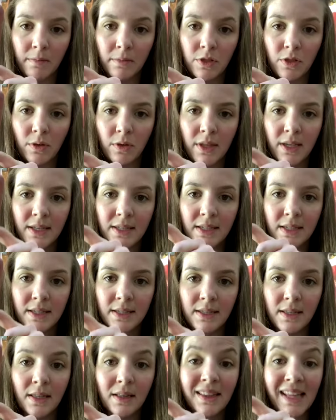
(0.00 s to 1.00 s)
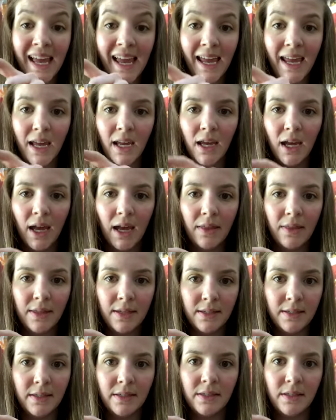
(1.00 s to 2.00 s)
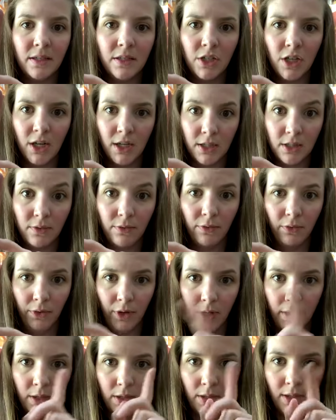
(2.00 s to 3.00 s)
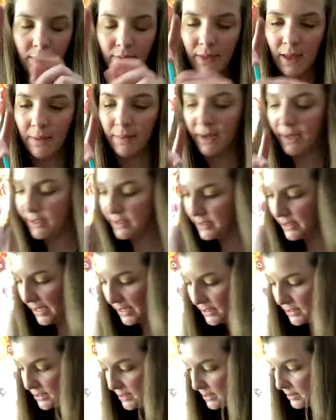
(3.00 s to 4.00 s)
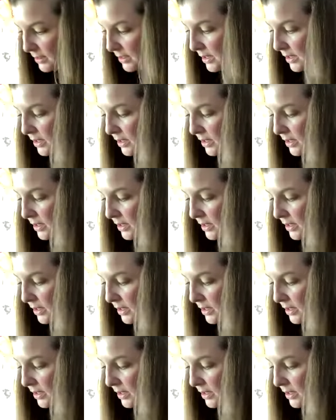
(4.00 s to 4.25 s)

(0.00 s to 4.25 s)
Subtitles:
So this is the leg, and this is the dog's foot, if that makes sense.